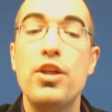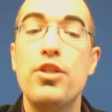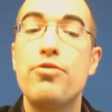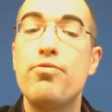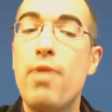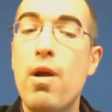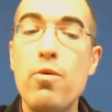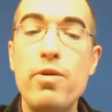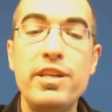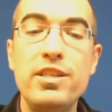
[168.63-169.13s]

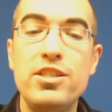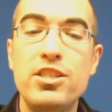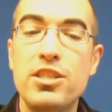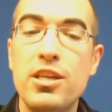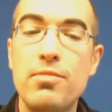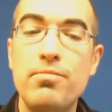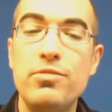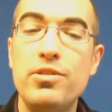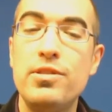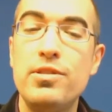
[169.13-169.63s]
Throw in
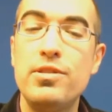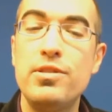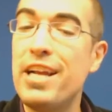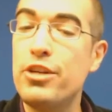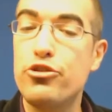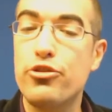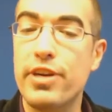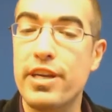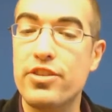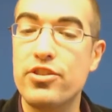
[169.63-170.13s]
some
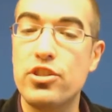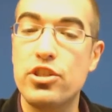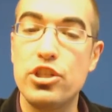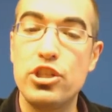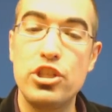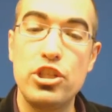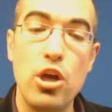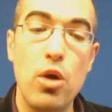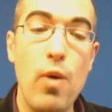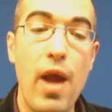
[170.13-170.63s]
metrics
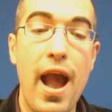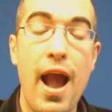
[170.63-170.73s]
to show